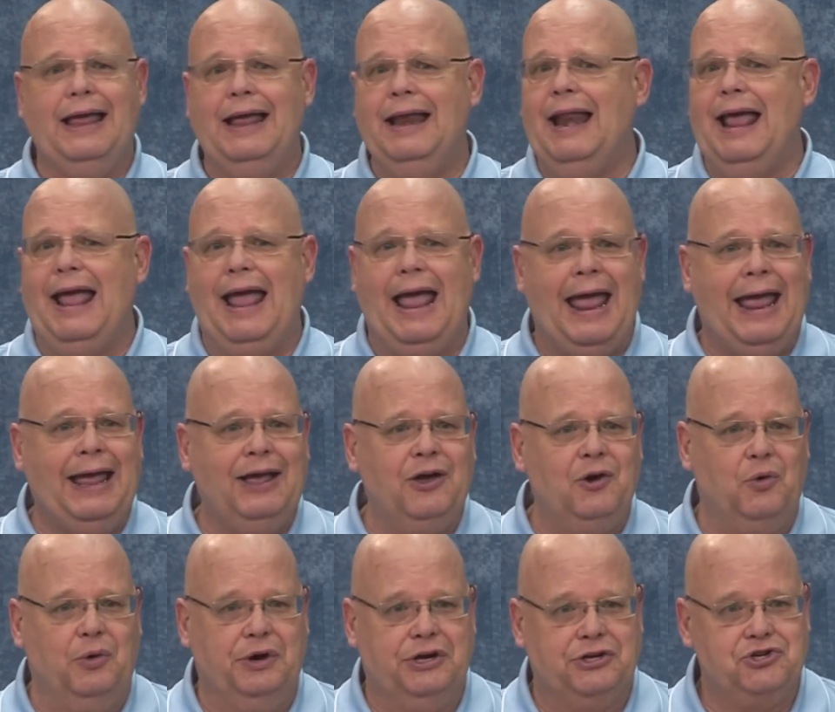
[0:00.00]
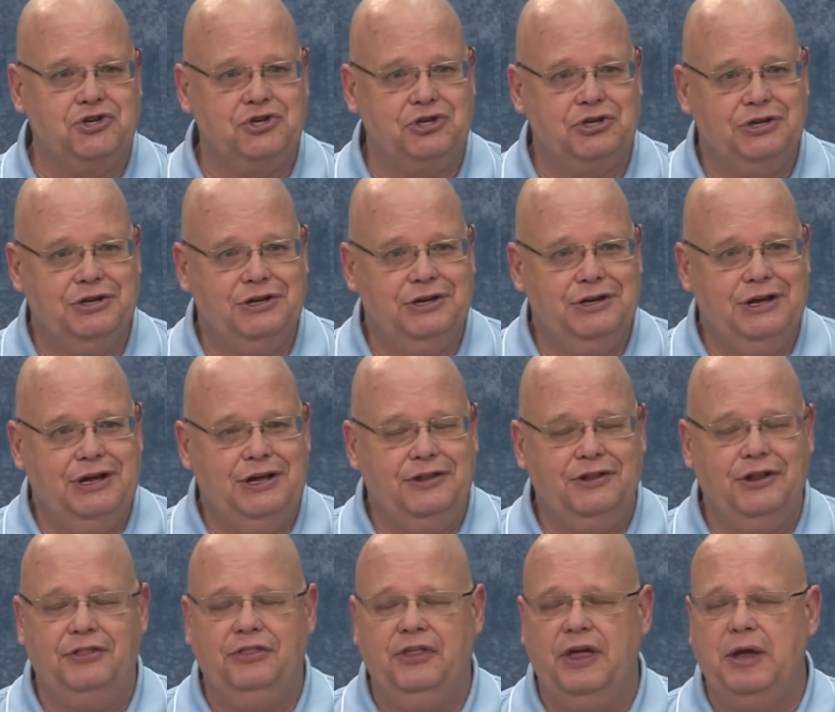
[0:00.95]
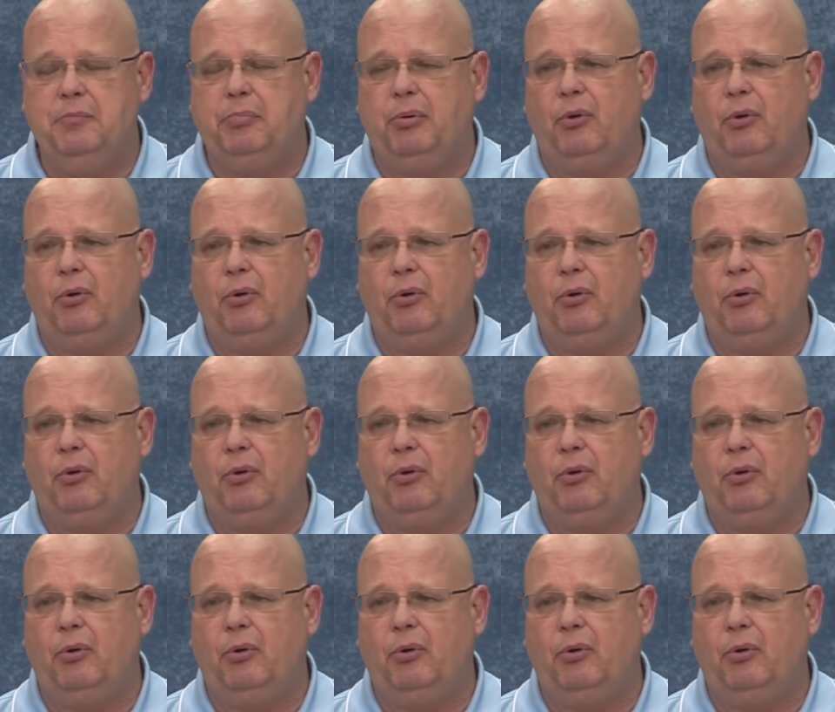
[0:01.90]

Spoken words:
in anguish, that they